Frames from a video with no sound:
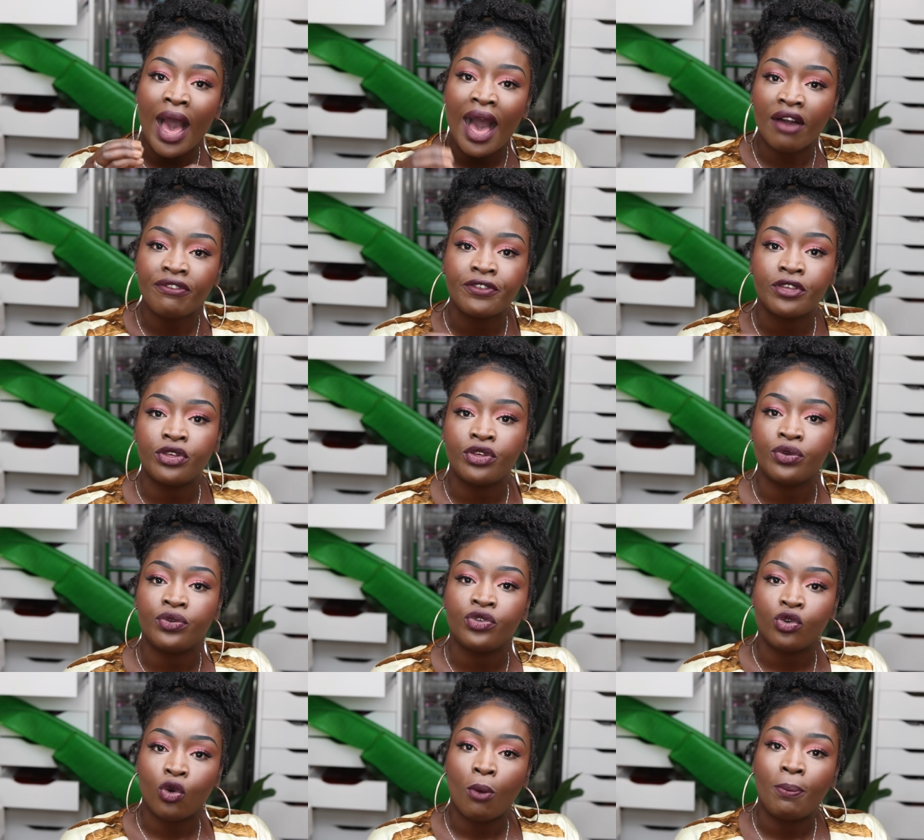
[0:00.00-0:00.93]
have to
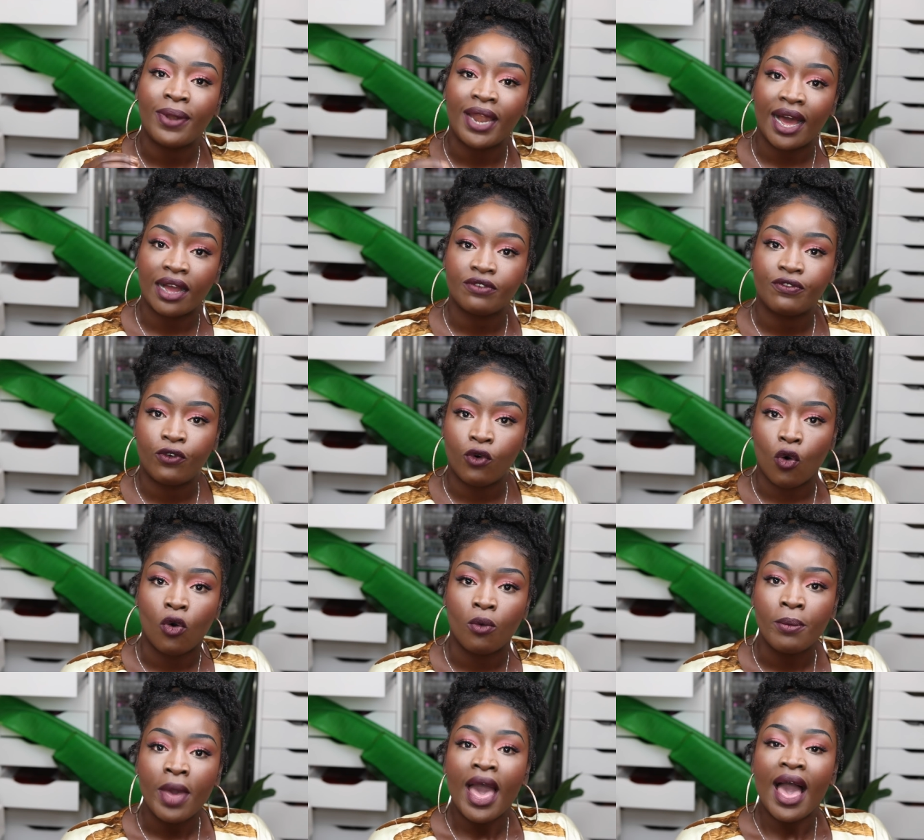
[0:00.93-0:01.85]
use your
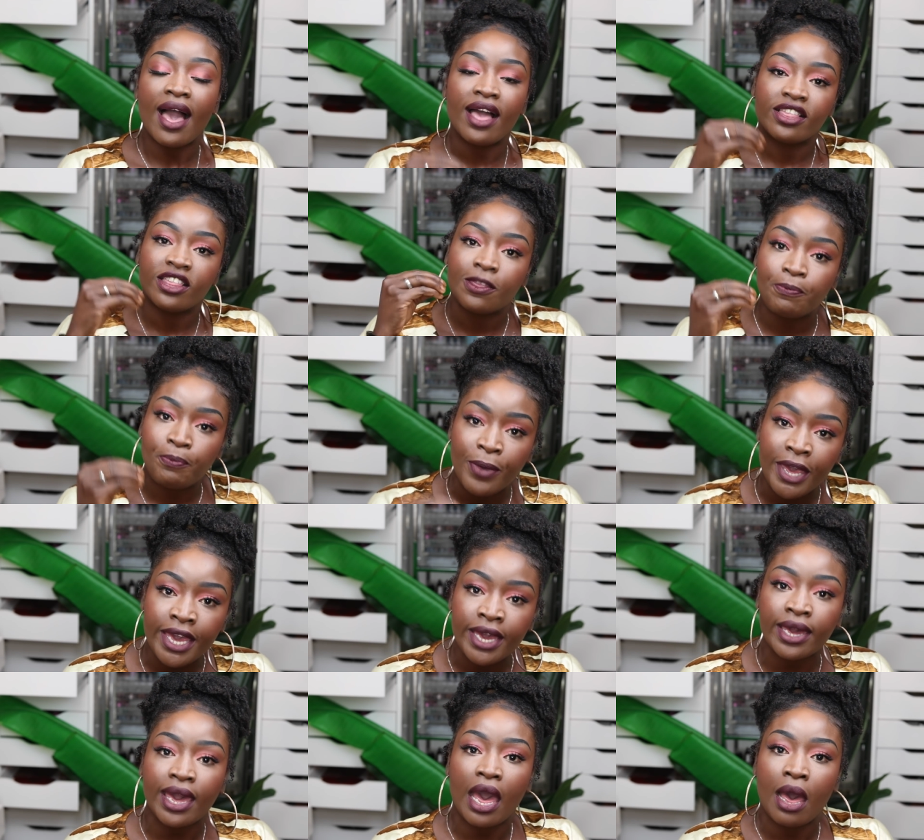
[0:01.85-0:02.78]
platform and
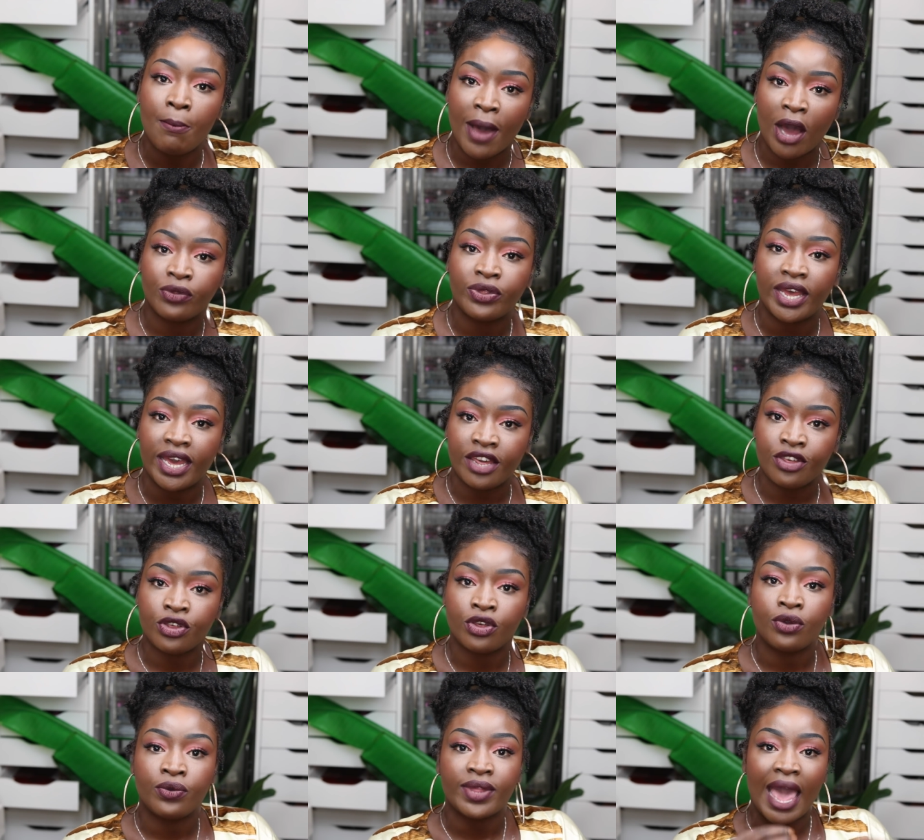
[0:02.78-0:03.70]
speak about the
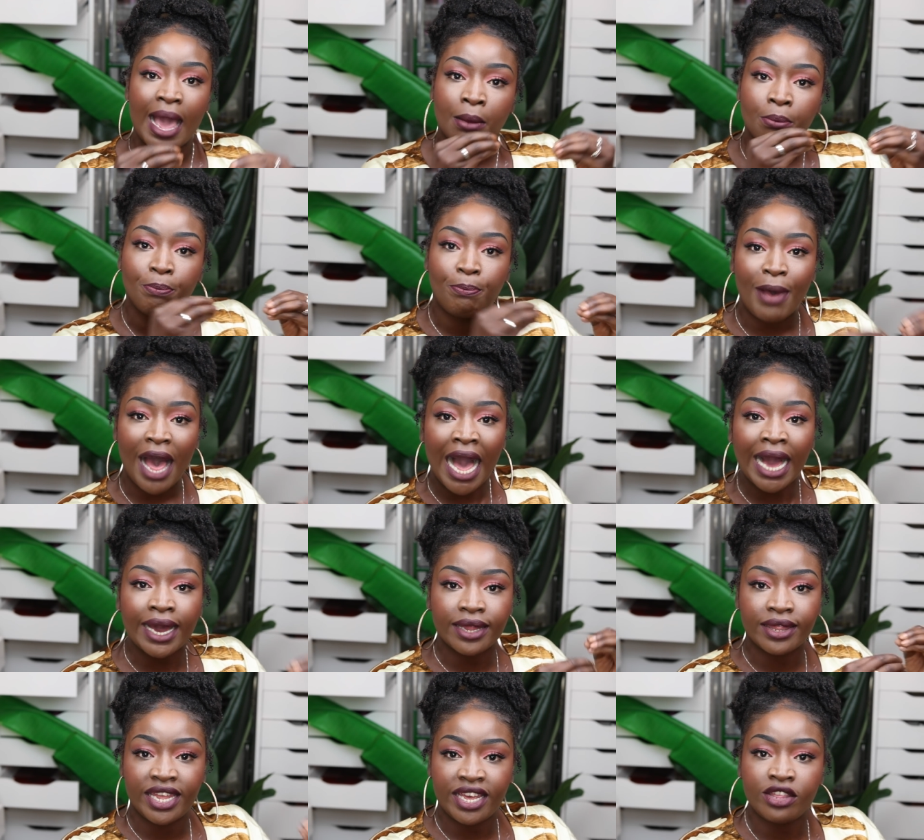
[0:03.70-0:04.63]
issues and back
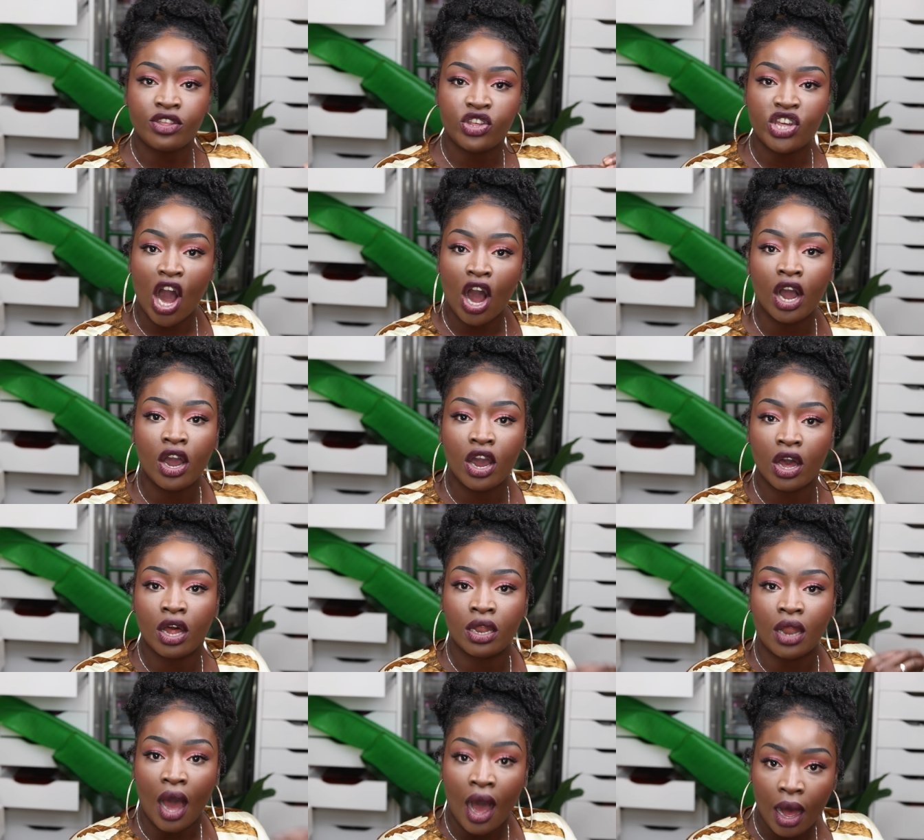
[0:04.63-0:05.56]
this young
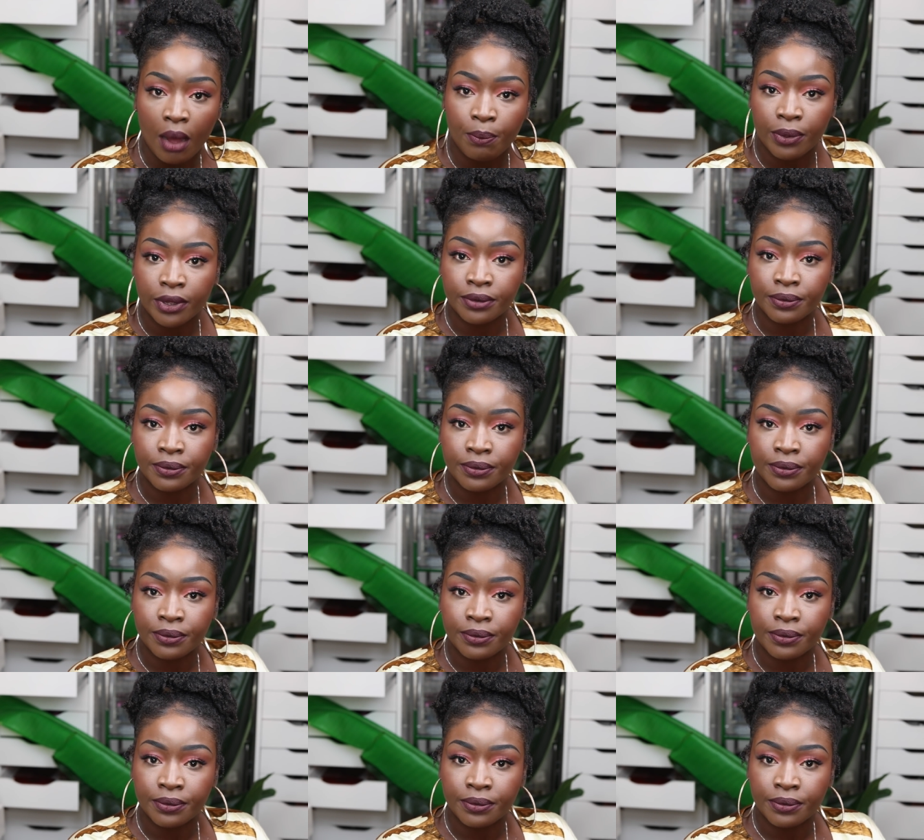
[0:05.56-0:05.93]
girl up.